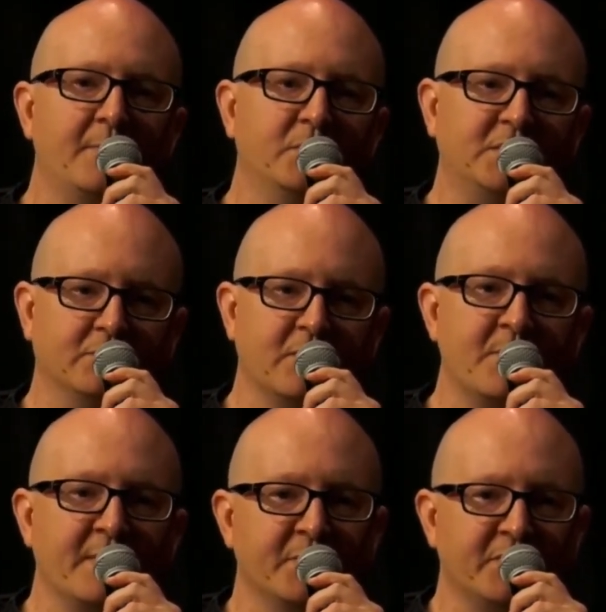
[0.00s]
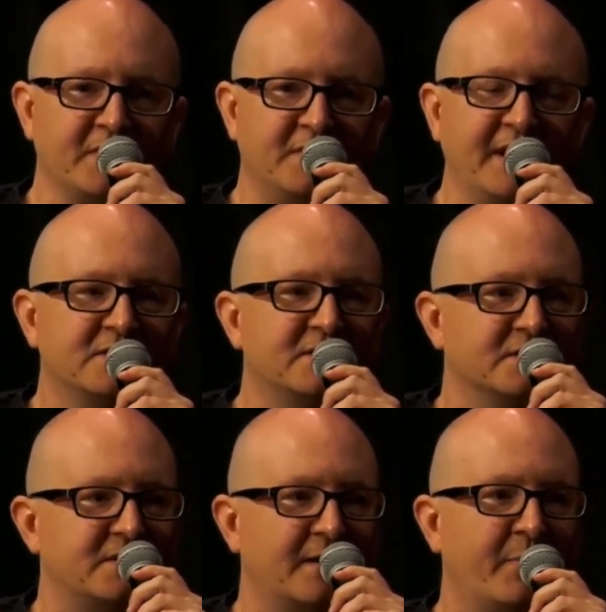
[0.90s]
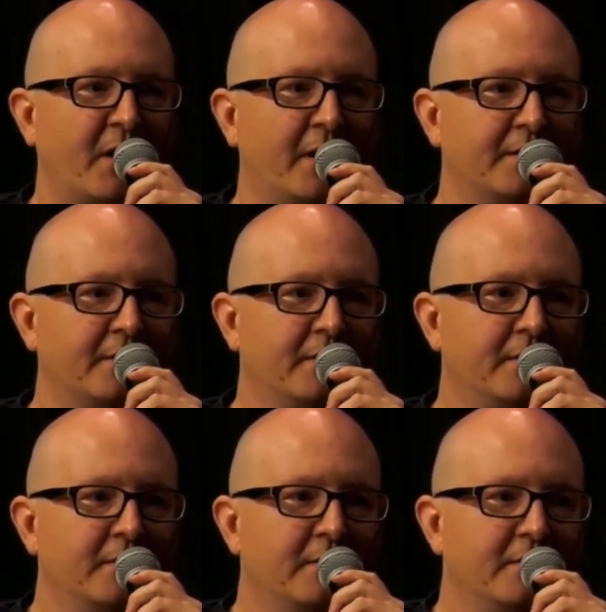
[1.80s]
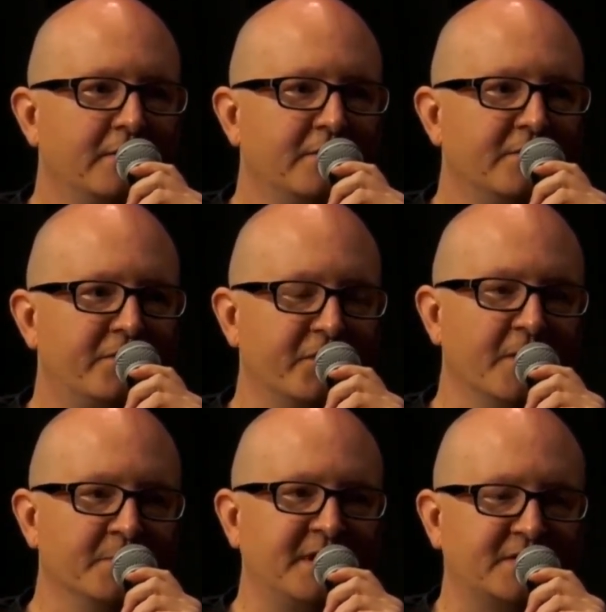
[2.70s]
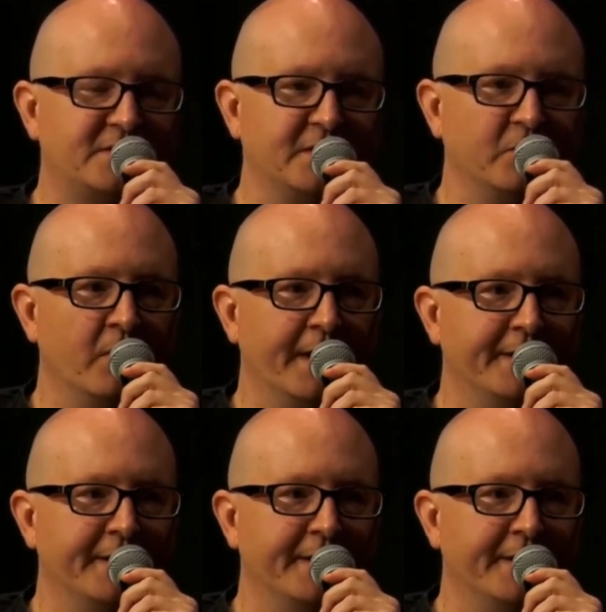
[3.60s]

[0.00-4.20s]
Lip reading: to remember the dances I bought from Destiny 1.